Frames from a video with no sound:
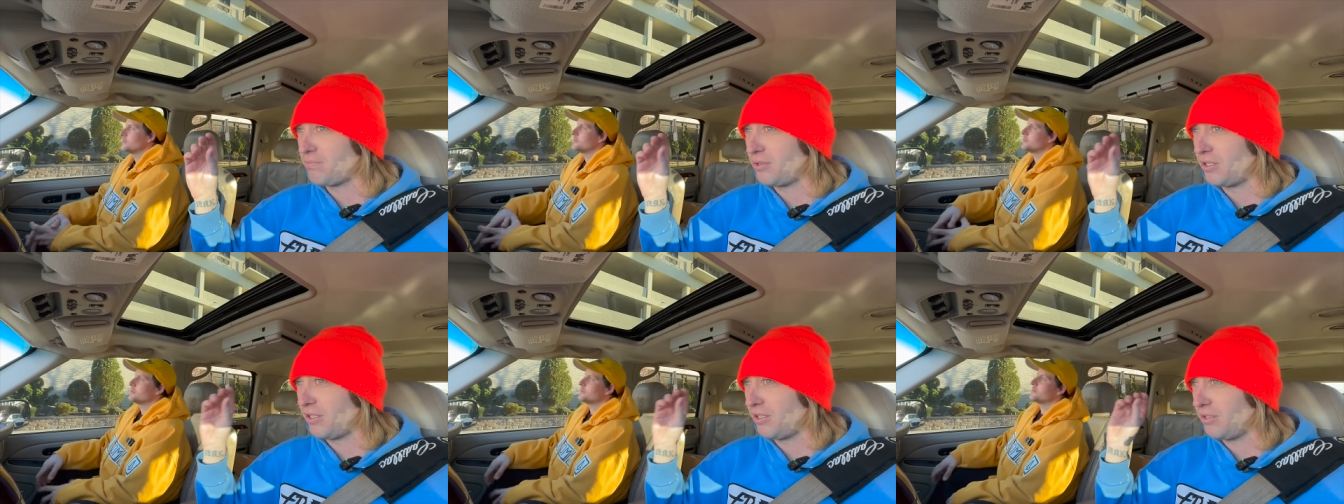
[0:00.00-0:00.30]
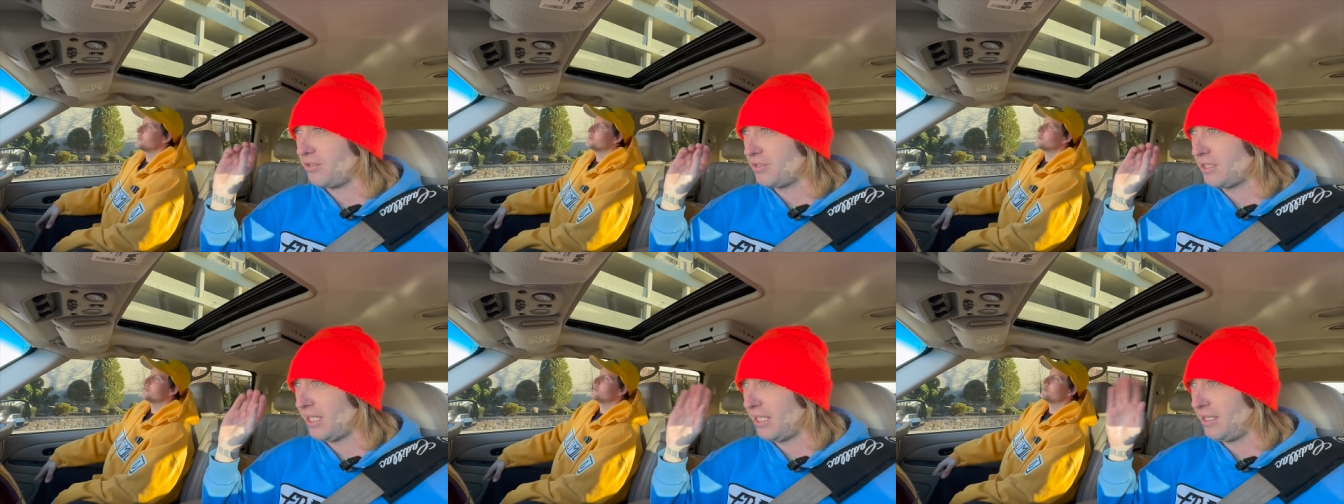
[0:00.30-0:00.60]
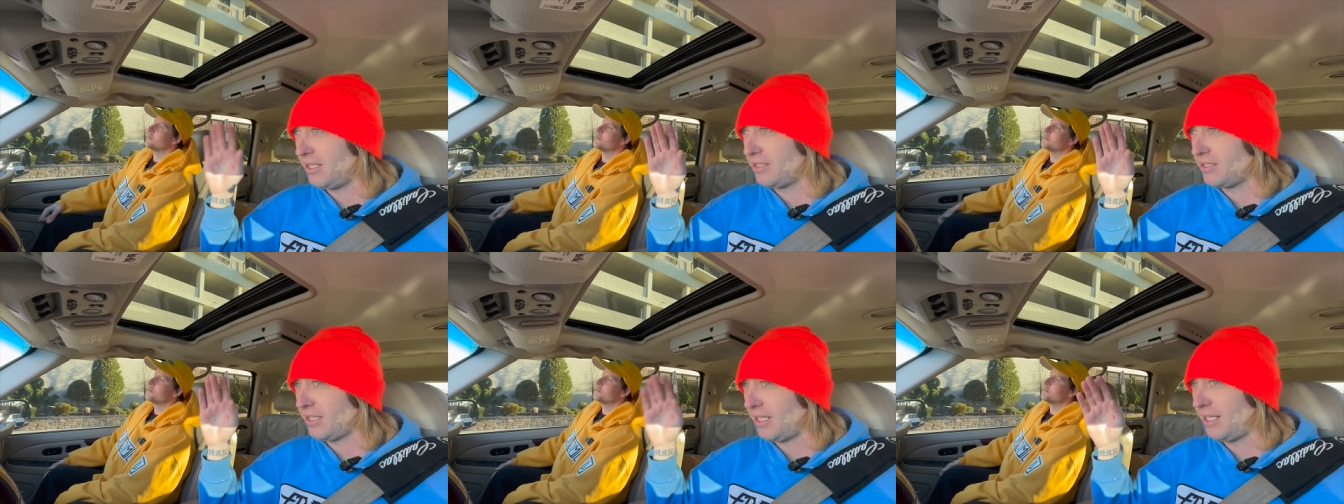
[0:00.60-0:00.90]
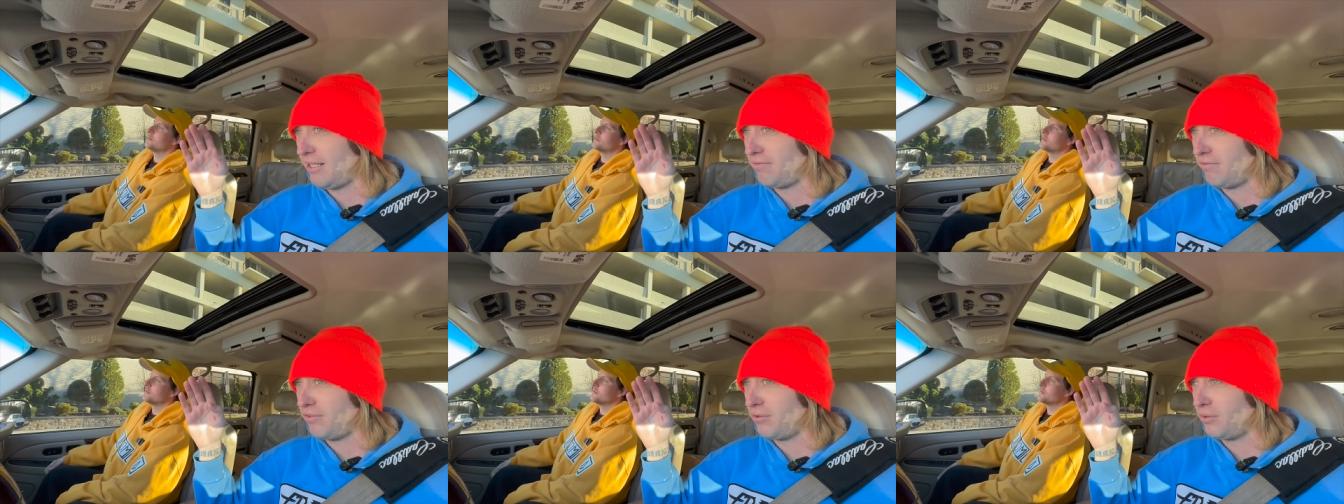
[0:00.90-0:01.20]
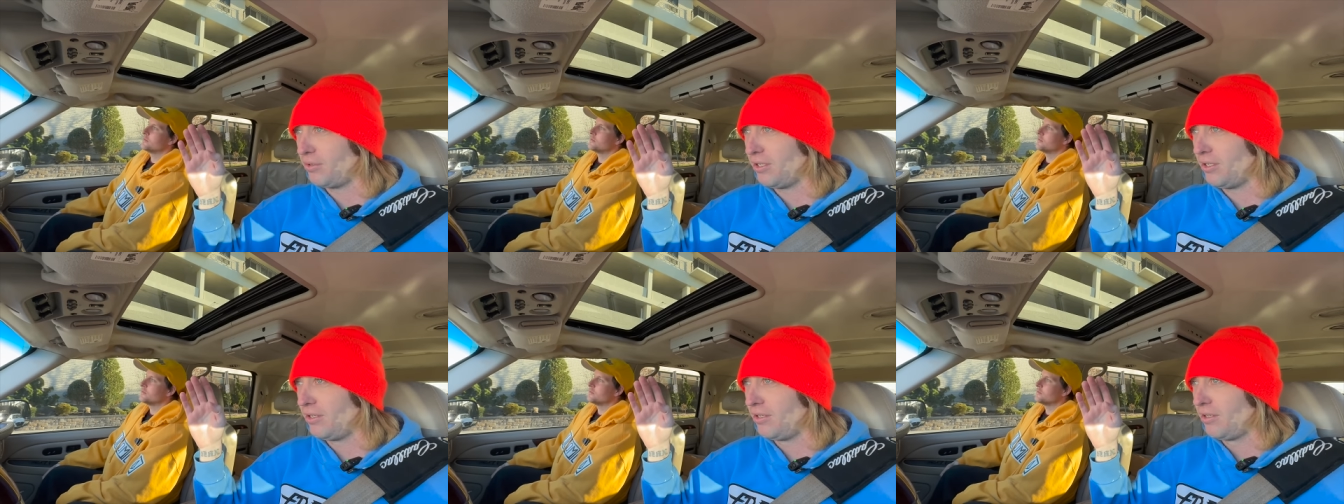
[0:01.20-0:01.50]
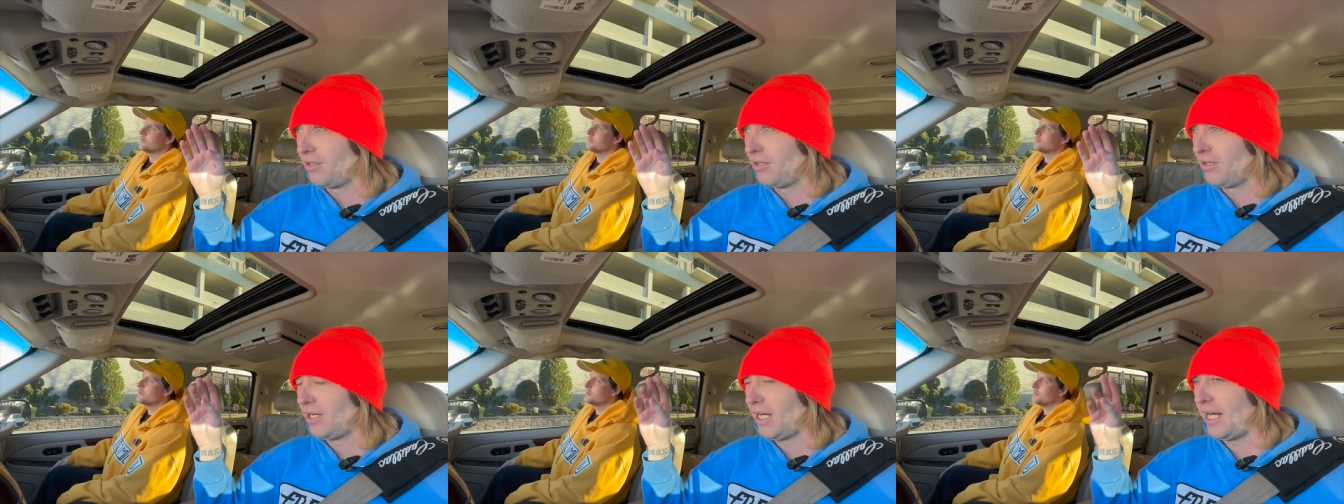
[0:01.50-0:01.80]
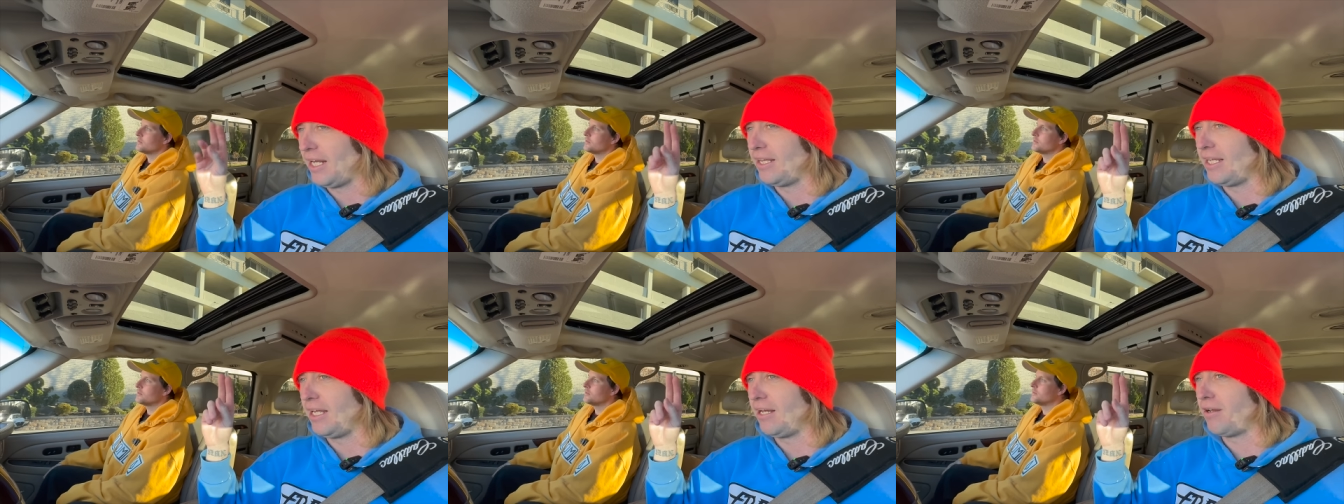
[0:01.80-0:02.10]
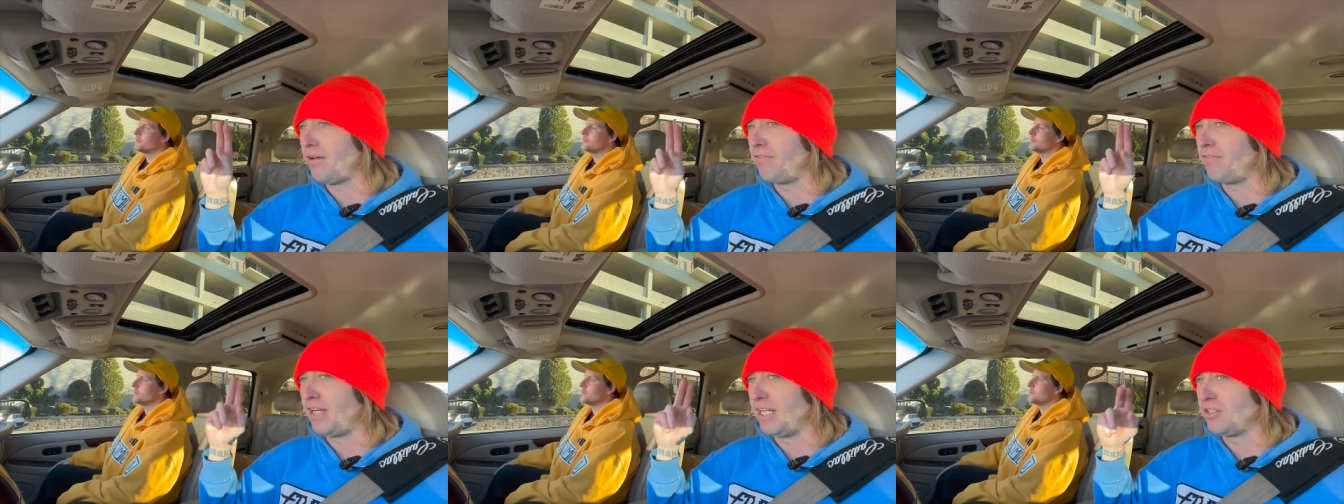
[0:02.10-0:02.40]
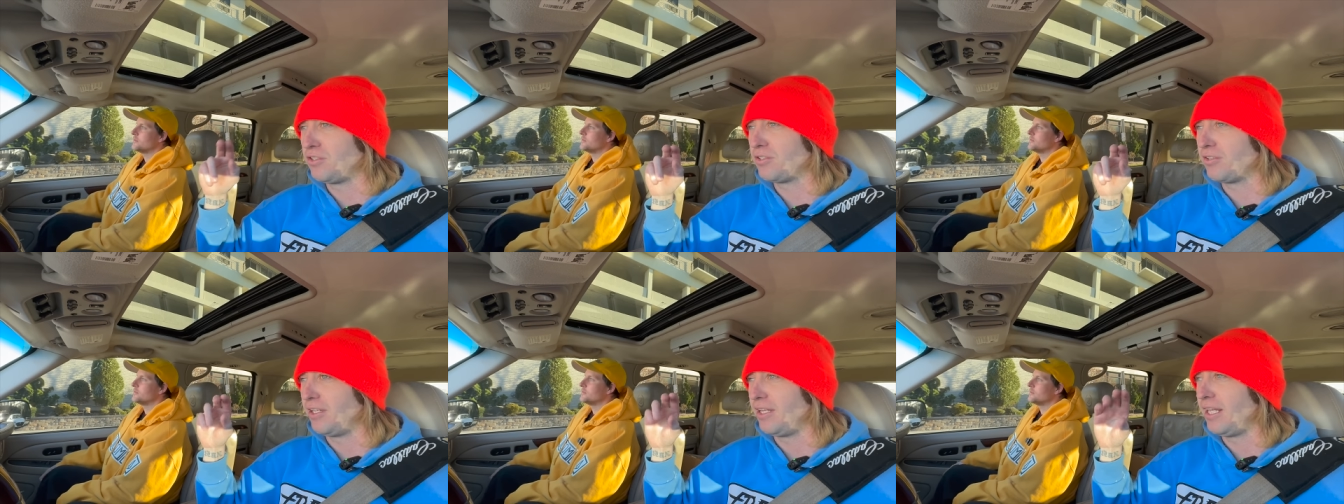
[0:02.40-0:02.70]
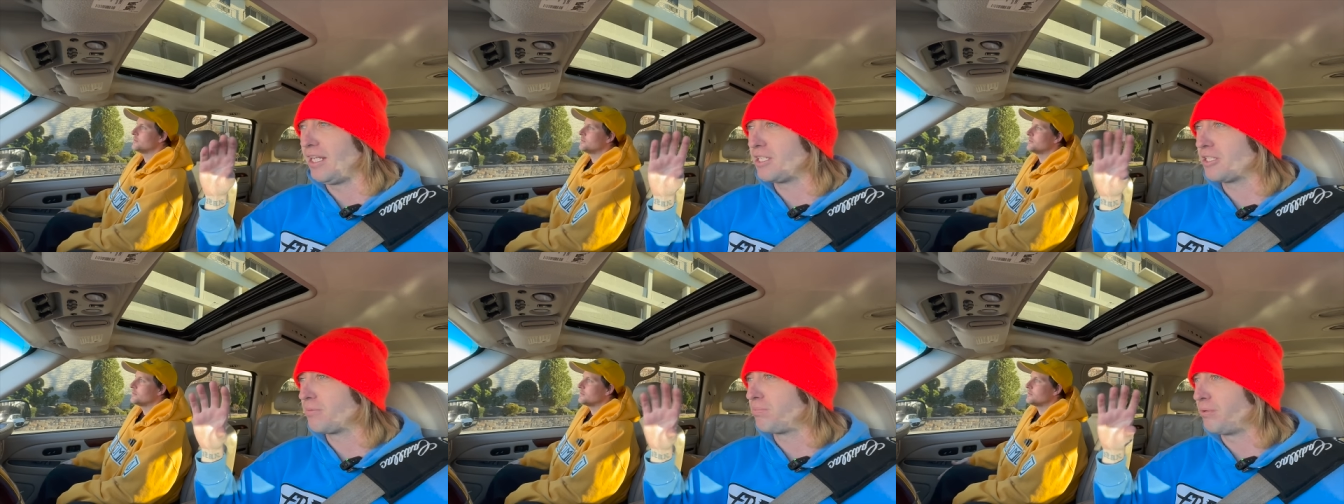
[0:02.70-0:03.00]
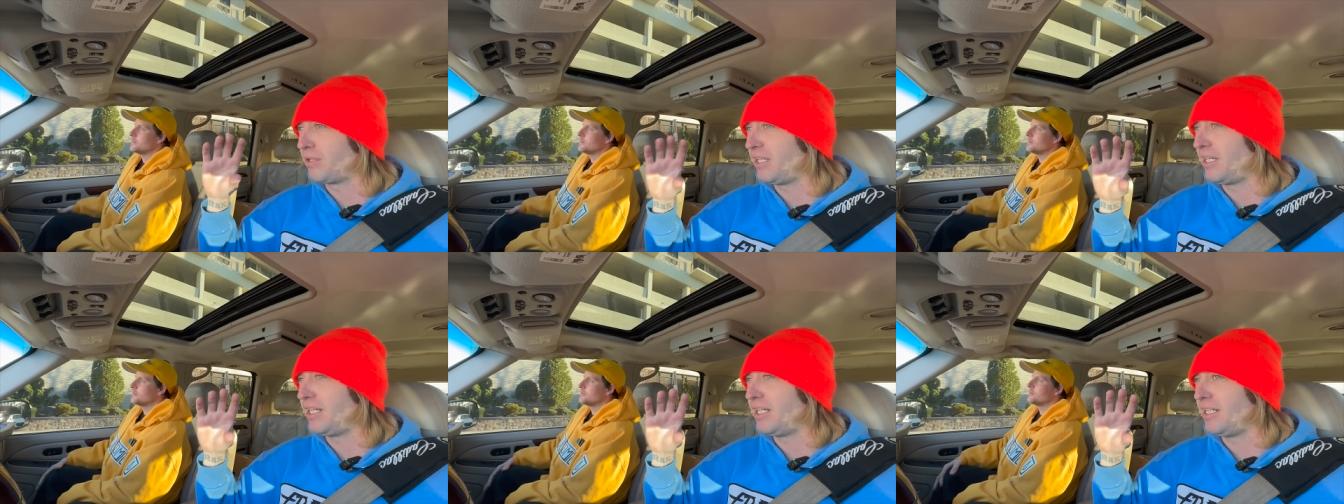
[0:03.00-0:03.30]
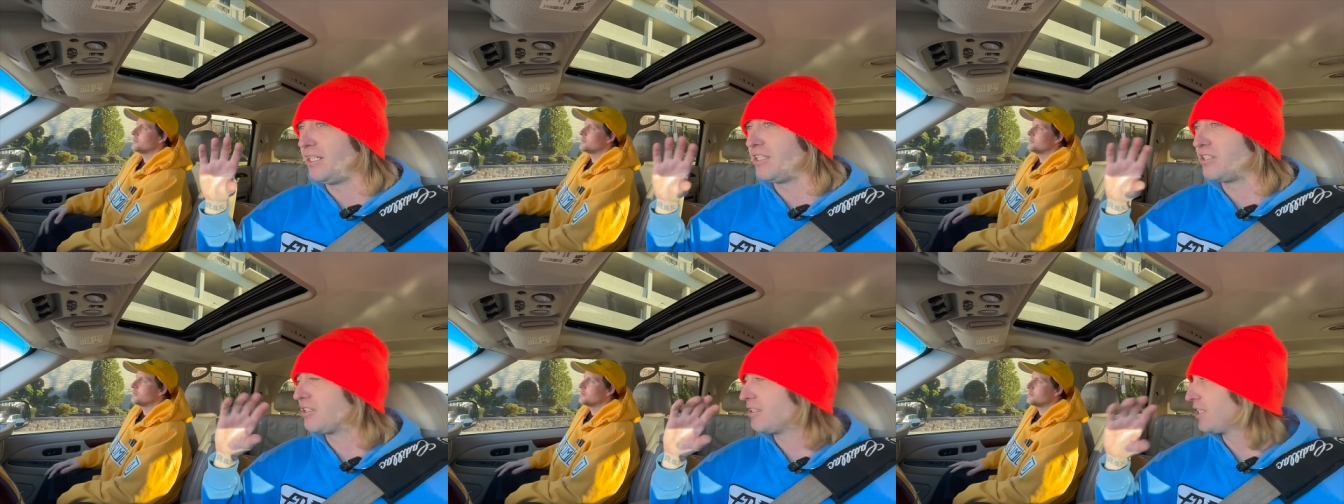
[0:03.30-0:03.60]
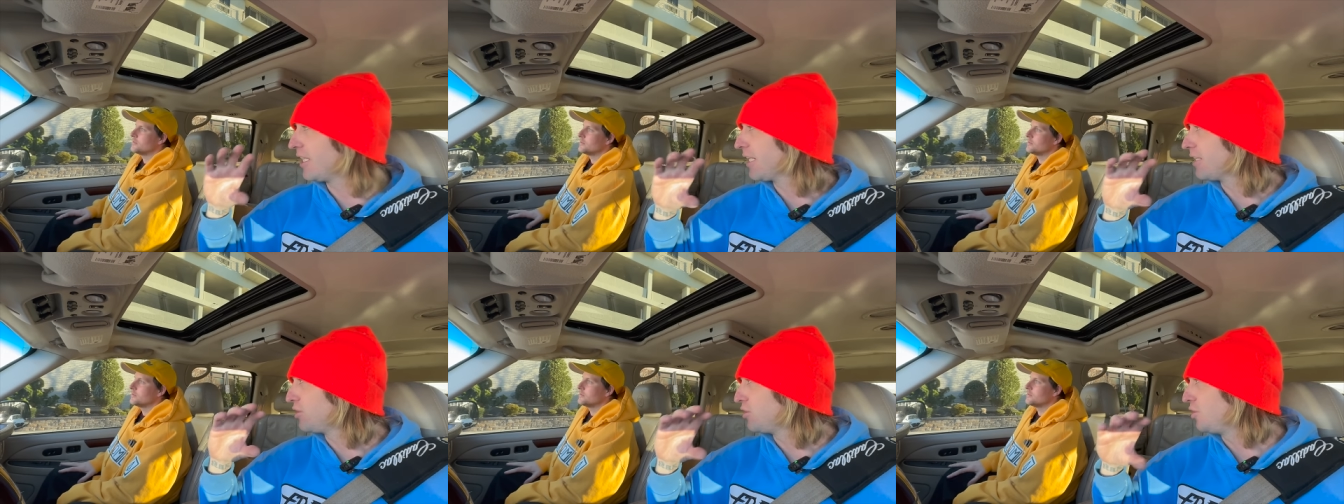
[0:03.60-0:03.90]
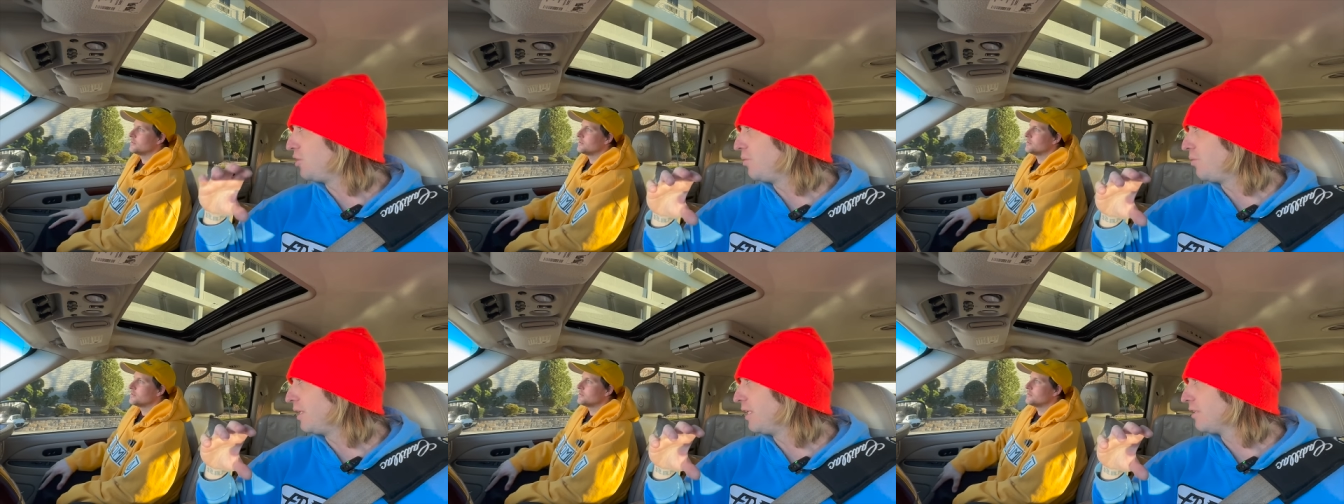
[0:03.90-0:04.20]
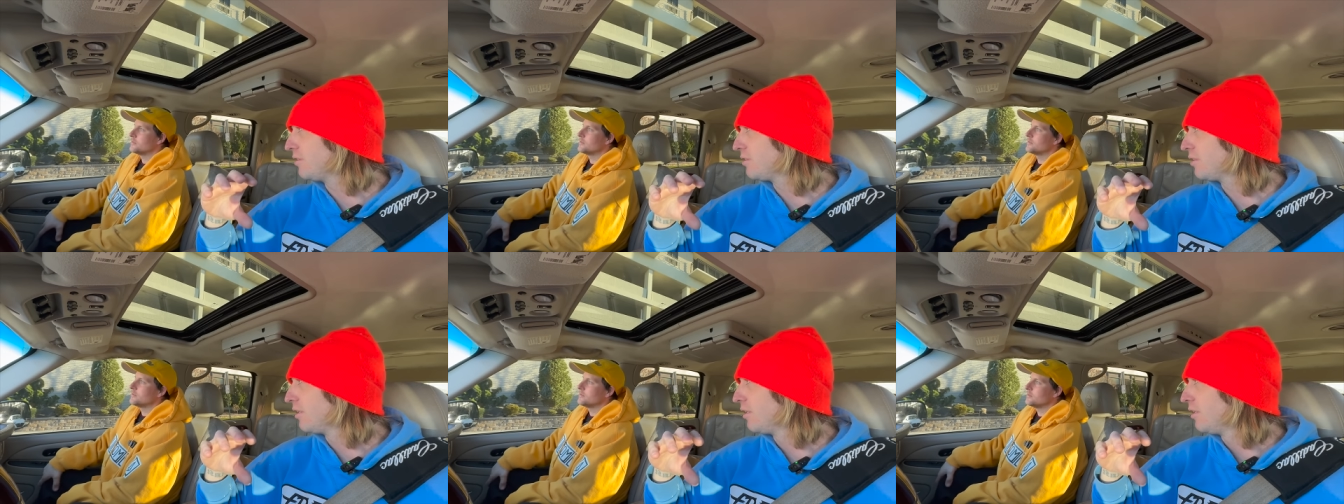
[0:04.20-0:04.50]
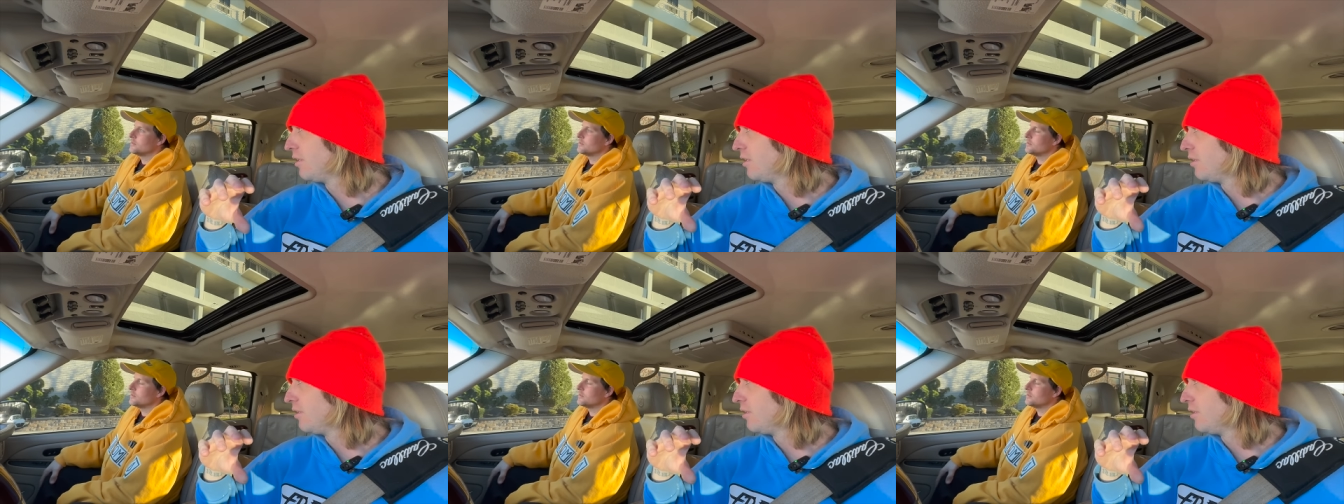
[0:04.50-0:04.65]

partners had the top floor, and then eventually they split it into six units.